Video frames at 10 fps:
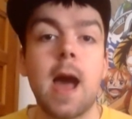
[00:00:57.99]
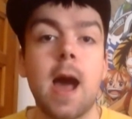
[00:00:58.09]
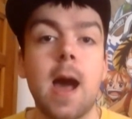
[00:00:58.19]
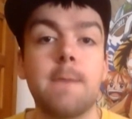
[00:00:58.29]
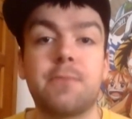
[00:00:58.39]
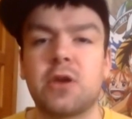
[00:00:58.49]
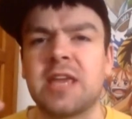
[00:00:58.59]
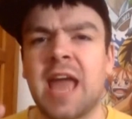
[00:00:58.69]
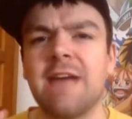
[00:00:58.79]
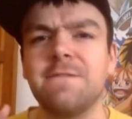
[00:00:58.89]
but
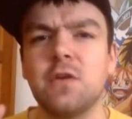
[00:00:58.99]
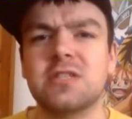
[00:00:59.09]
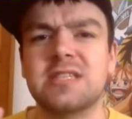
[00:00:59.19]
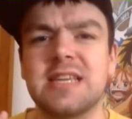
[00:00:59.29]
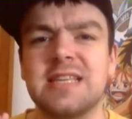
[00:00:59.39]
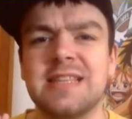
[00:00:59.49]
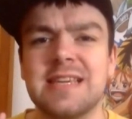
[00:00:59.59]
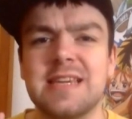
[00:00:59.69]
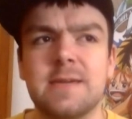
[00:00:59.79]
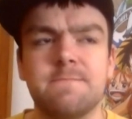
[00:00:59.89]
I have not seen
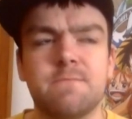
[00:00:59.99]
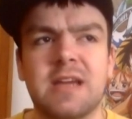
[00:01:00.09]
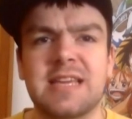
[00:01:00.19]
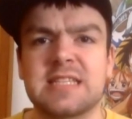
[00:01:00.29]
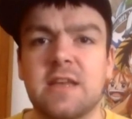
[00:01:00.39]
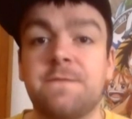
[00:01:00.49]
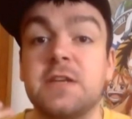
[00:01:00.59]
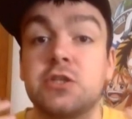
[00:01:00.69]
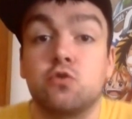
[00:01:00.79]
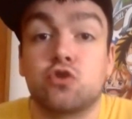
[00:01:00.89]
the, I guess,
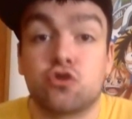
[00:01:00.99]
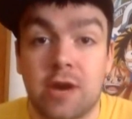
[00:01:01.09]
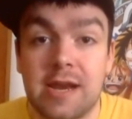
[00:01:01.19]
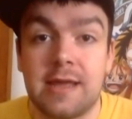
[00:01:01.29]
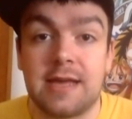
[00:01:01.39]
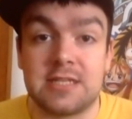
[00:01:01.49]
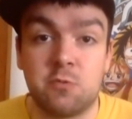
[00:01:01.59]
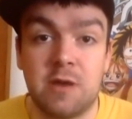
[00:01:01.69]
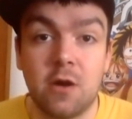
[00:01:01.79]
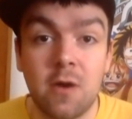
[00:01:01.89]
official trailer, as
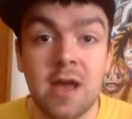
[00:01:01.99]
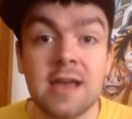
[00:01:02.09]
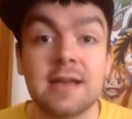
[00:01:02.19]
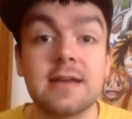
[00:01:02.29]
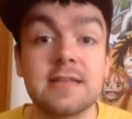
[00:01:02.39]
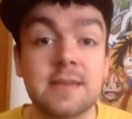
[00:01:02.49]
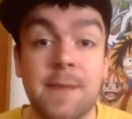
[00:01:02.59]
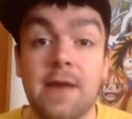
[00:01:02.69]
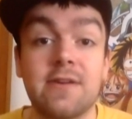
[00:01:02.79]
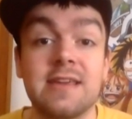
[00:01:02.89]
it will, because
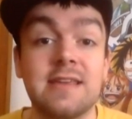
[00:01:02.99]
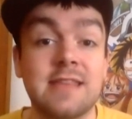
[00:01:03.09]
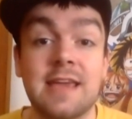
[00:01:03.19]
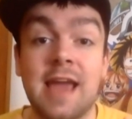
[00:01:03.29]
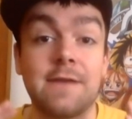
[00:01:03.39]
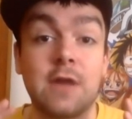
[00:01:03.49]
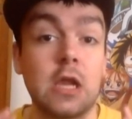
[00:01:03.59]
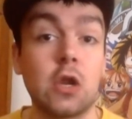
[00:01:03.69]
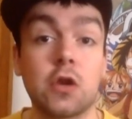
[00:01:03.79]
apparently they have a